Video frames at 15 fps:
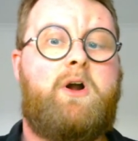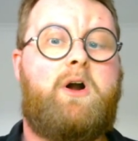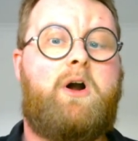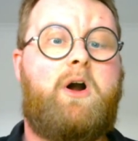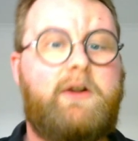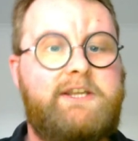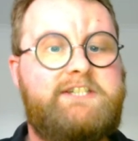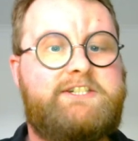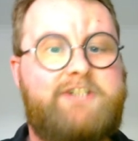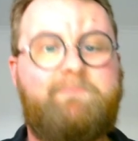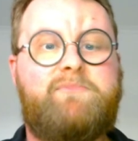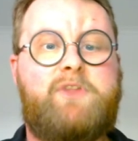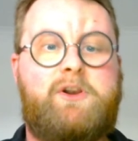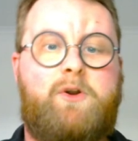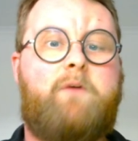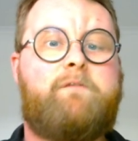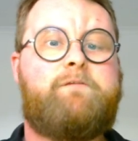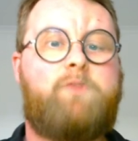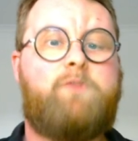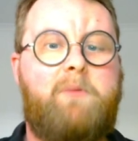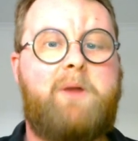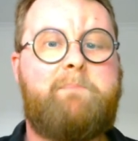I dumped the lot
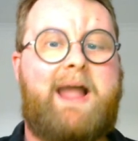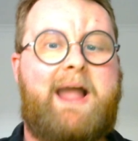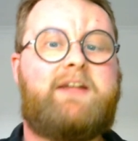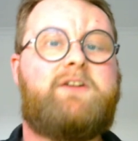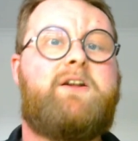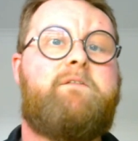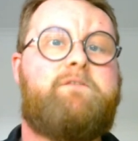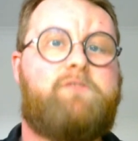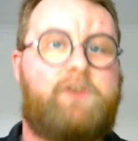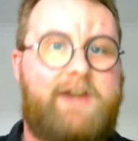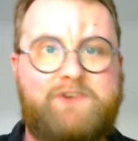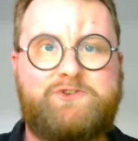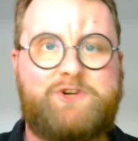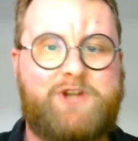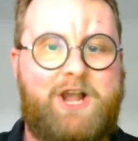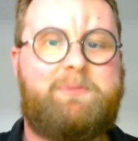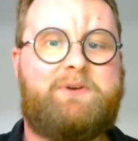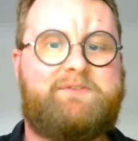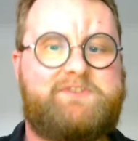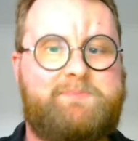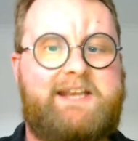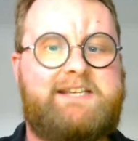from my bank for an extra
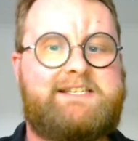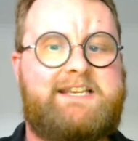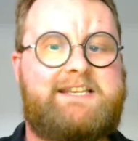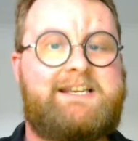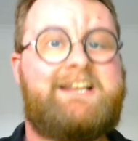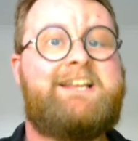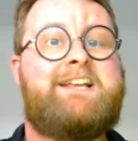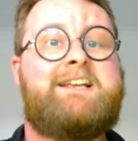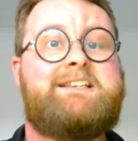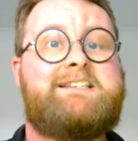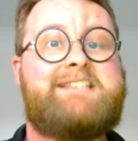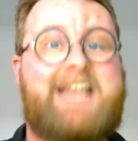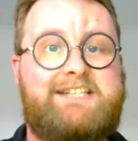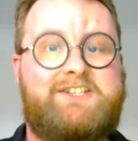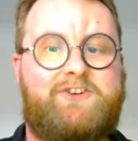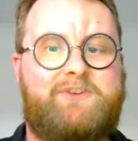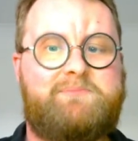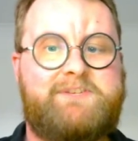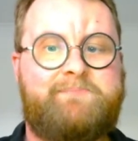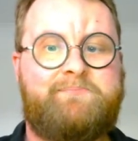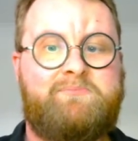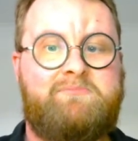couple of spaces. Sad
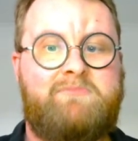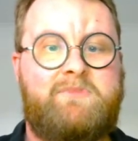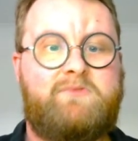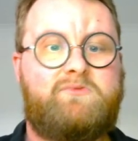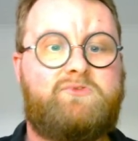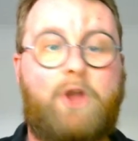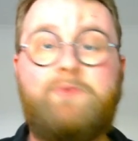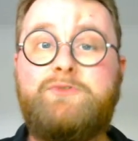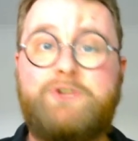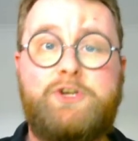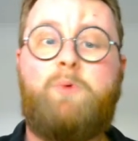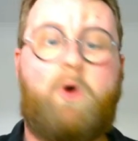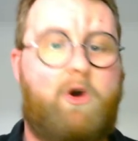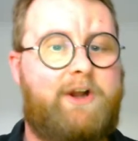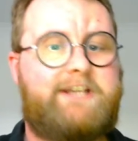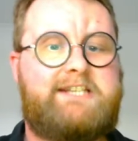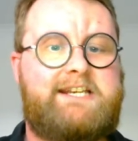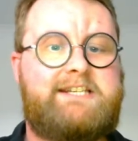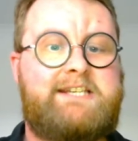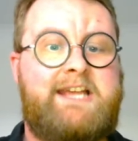times. Don't do what I did.